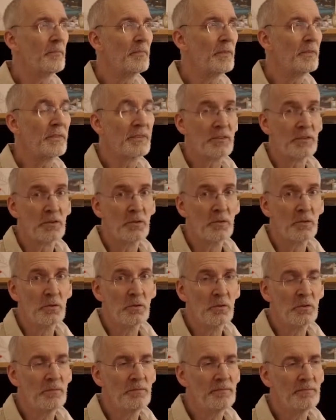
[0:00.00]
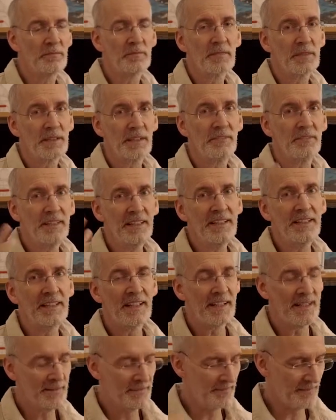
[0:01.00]
screw
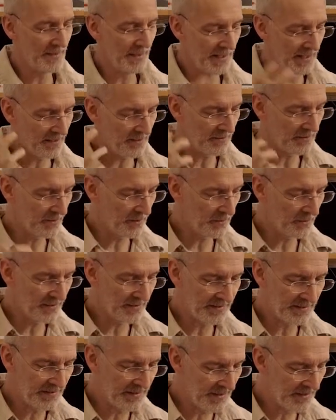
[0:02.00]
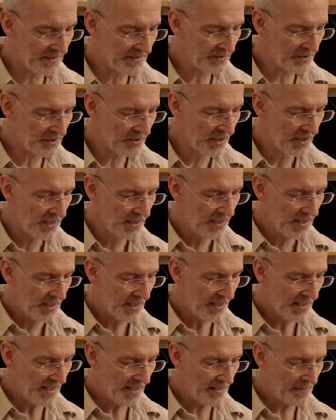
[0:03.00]
Gewinde, I don't know this in English,
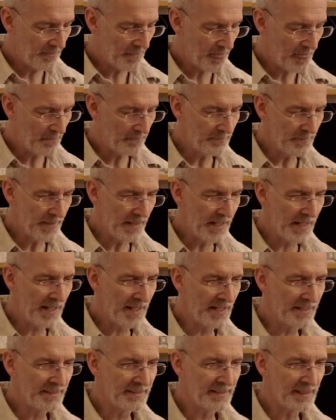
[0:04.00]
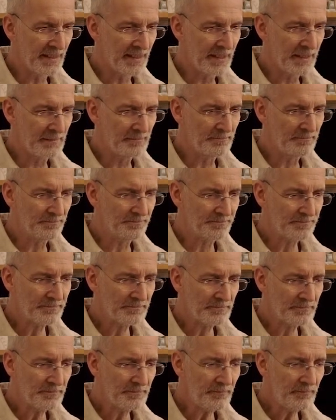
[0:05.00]
and
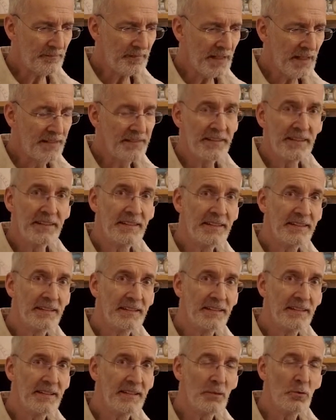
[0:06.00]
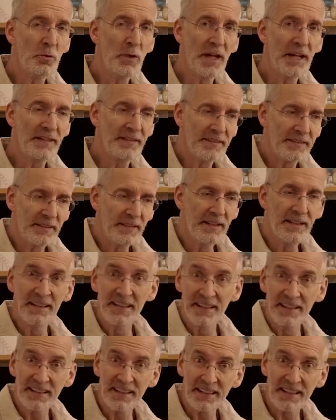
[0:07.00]
I think this is a US
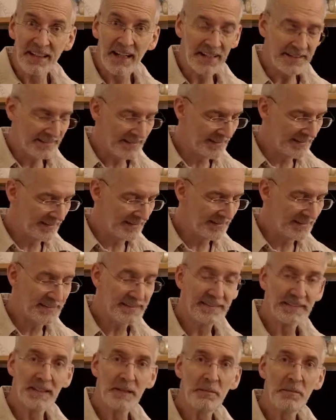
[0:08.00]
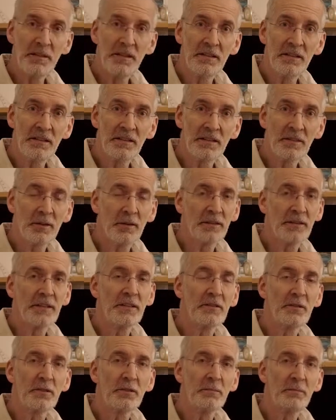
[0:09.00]
cutting system here, not the
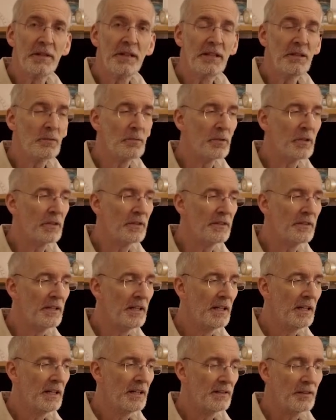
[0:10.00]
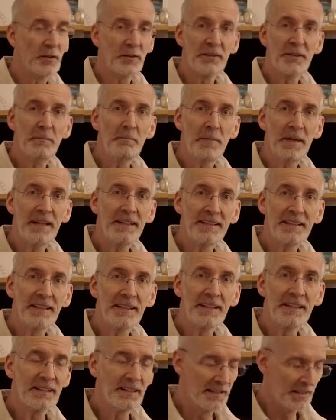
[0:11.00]
European one, not the
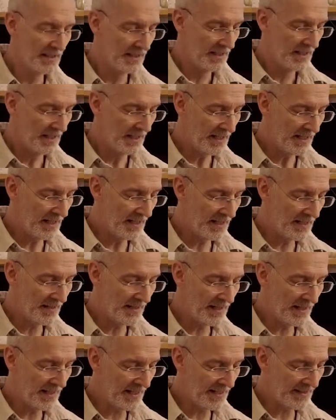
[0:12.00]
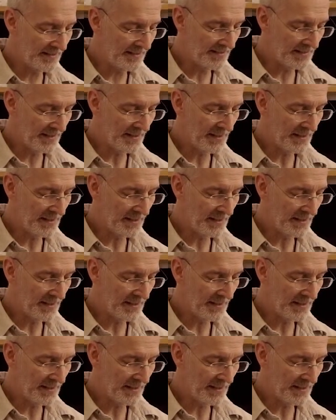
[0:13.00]
metric, and